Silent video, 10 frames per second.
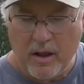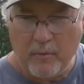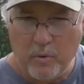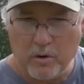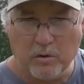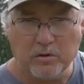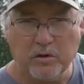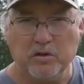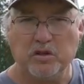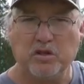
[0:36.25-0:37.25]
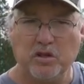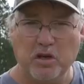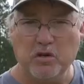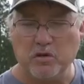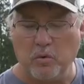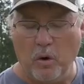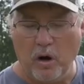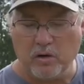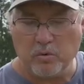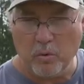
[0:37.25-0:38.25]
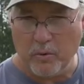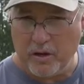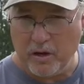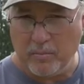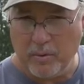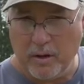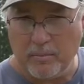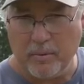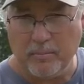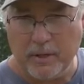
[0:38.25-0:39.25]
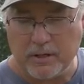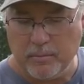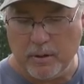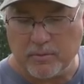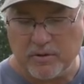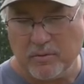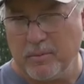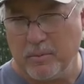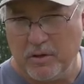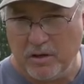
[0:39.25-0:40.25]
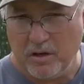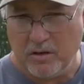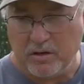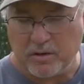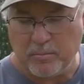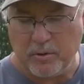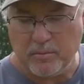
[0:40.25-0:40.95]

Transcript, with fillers: If we're gonna do stew squash where we cut them up and mix them up with some of them good onions and put